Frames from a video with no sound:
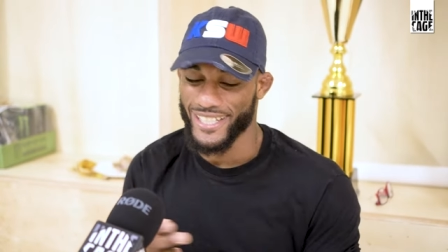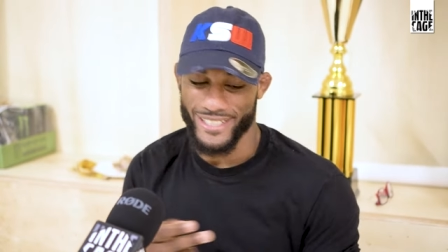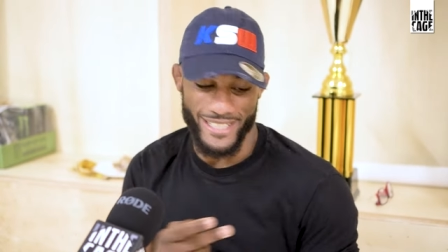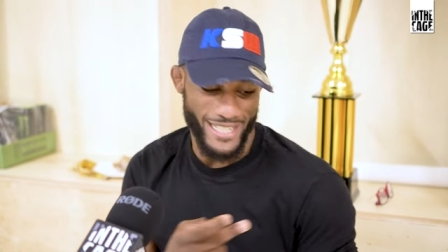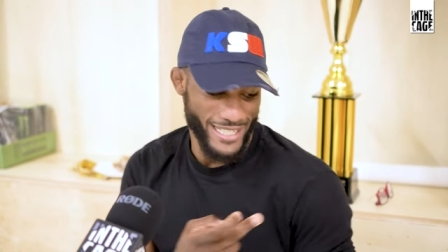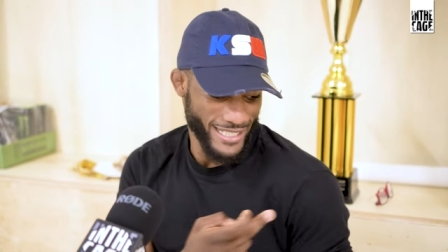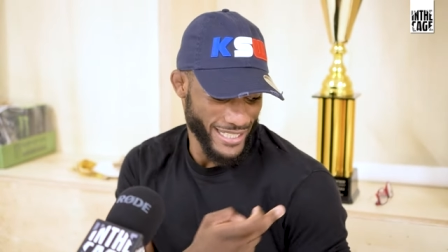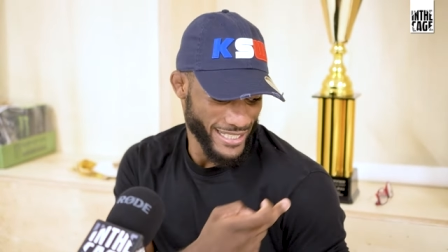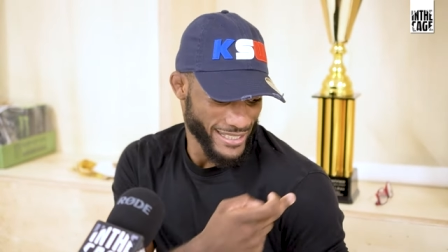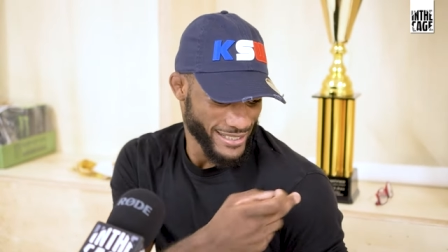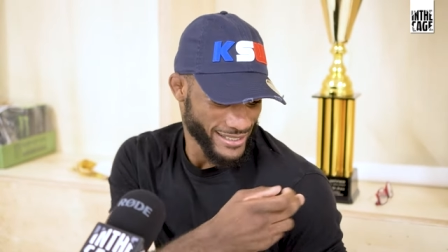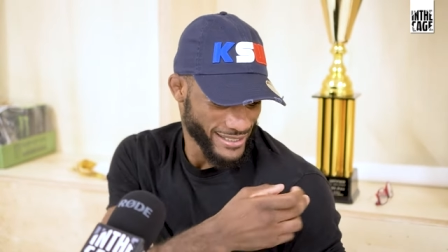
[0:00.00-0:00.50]

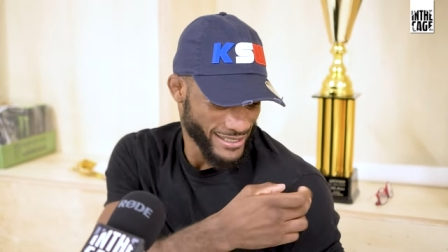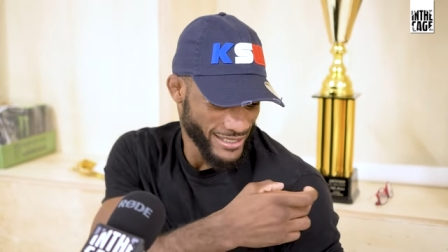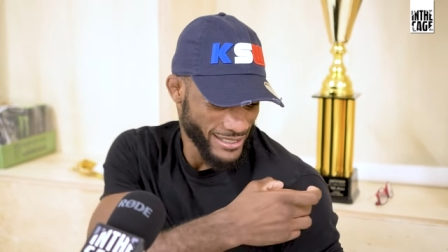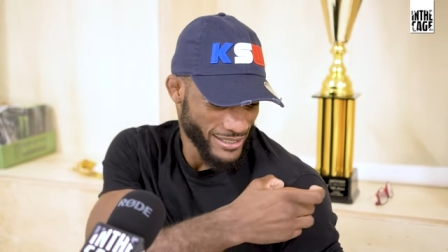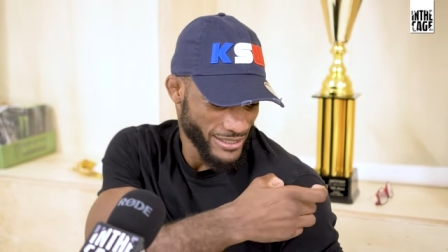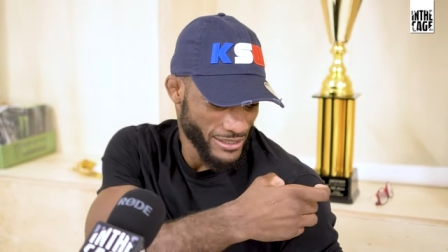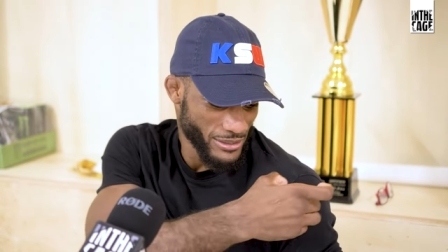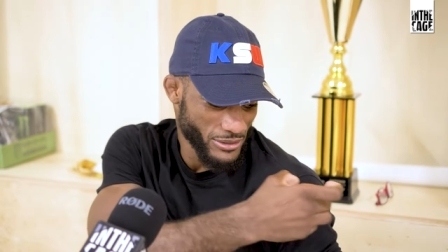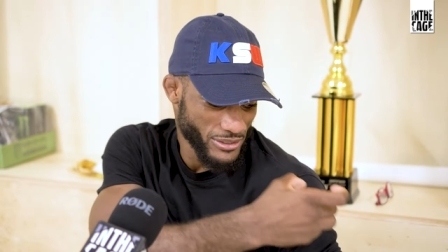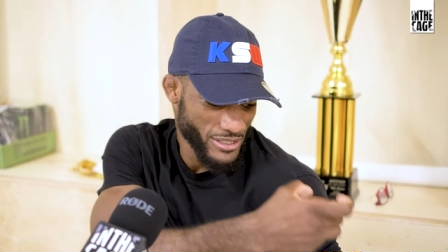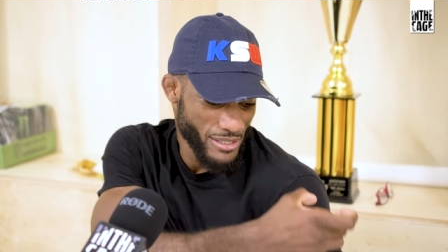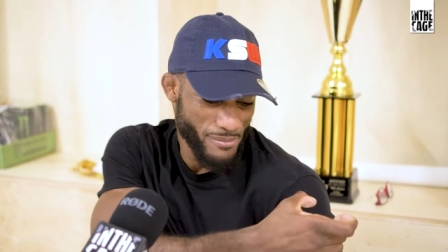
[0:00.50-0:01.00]
Then I
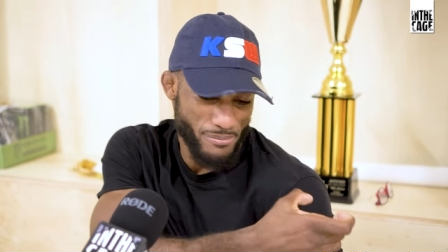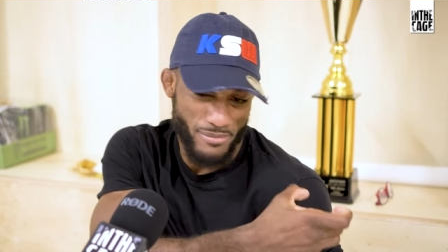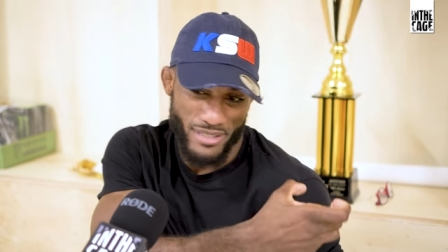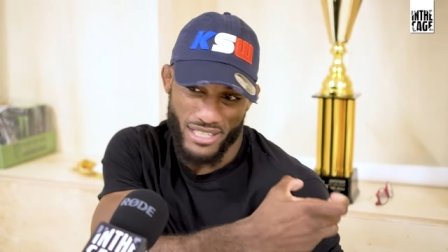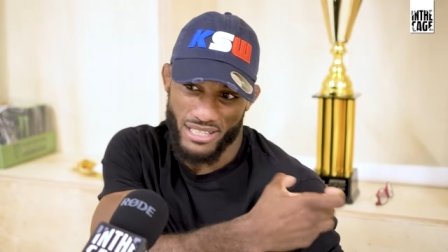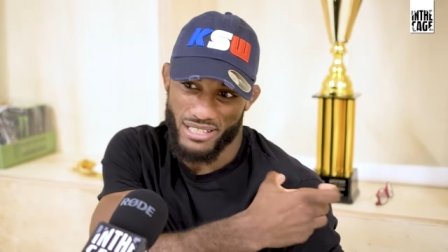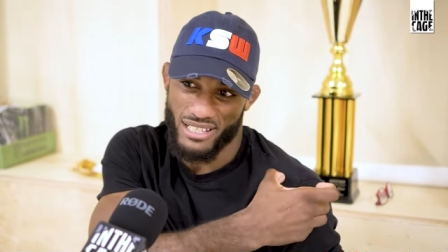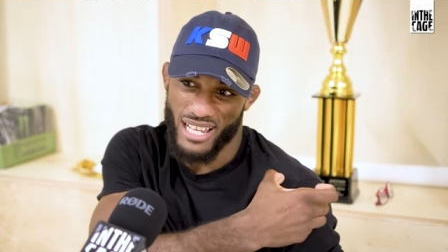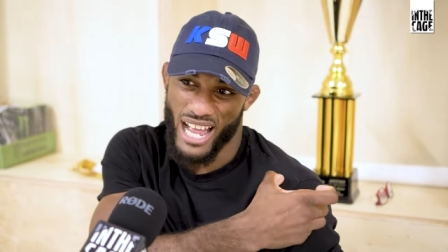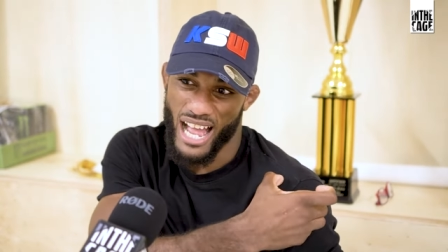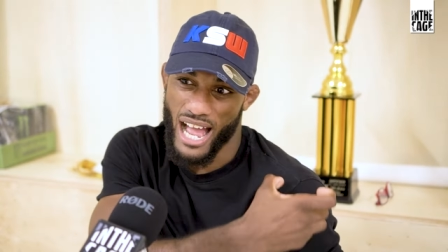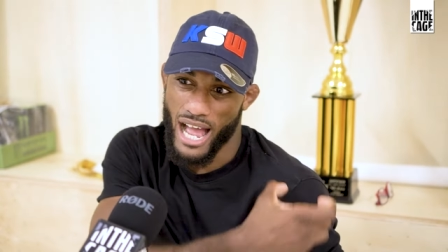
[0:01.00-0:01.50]
see uh,
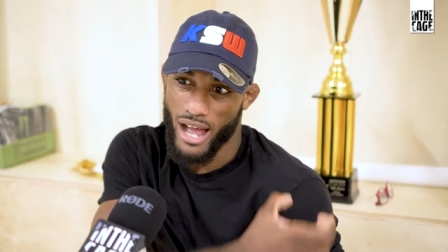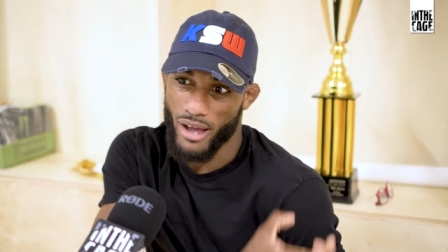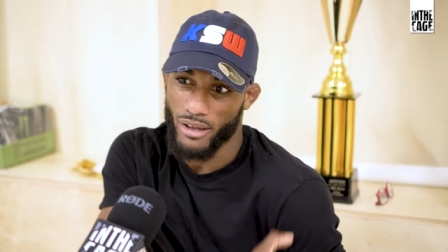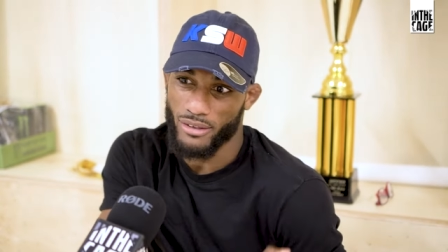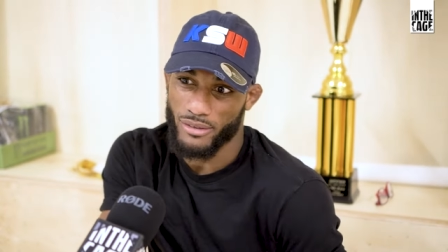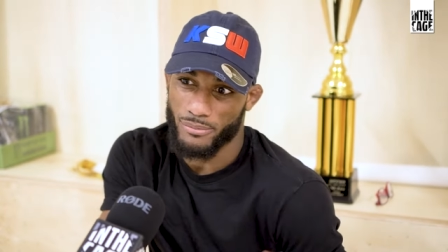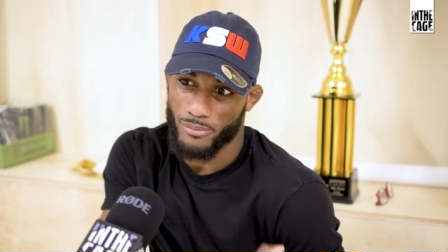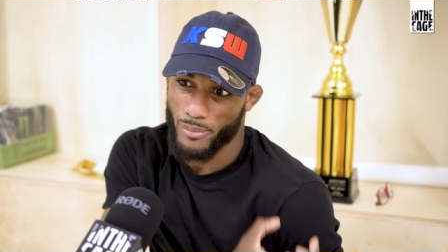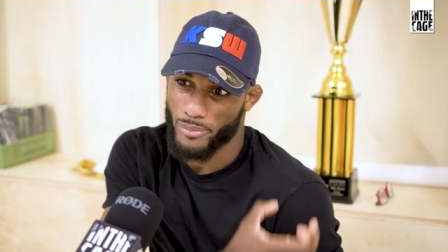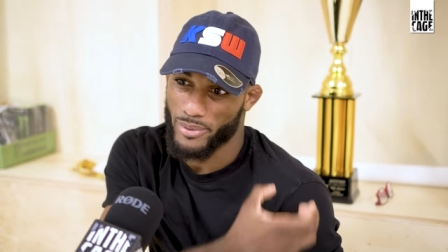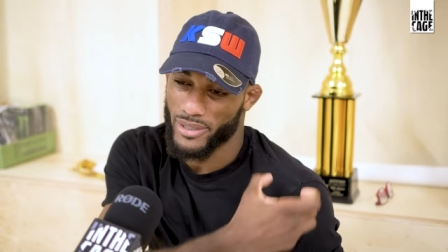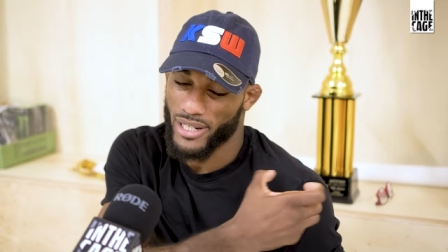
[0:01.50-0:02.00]
something
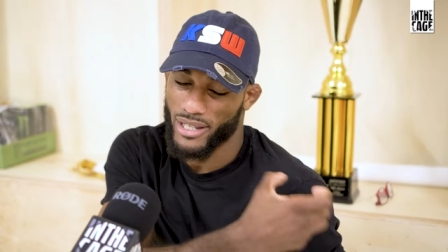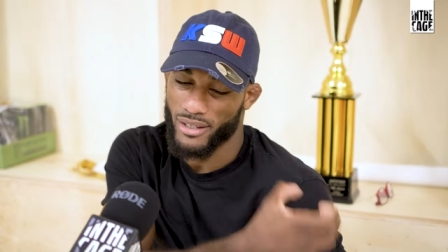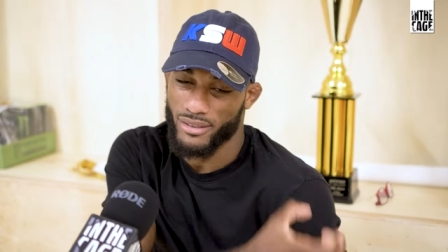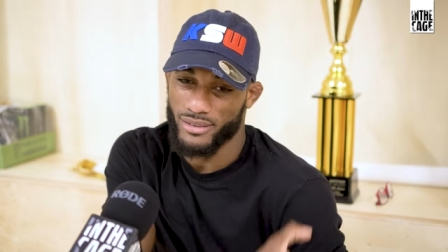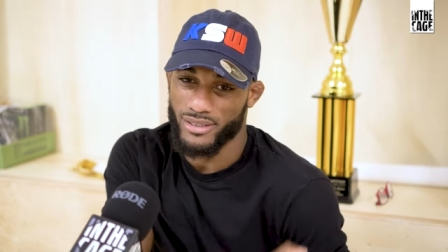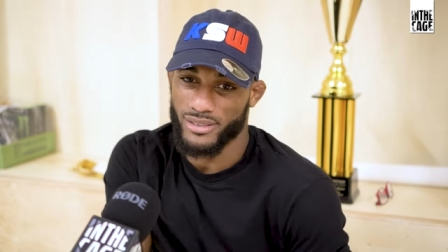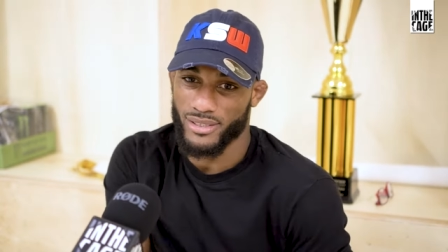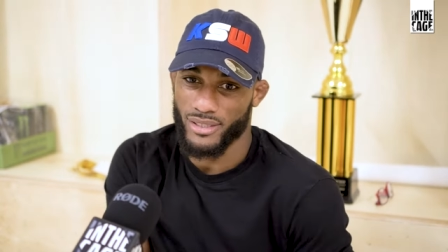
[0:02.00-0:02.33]
out pop it mm-hmm,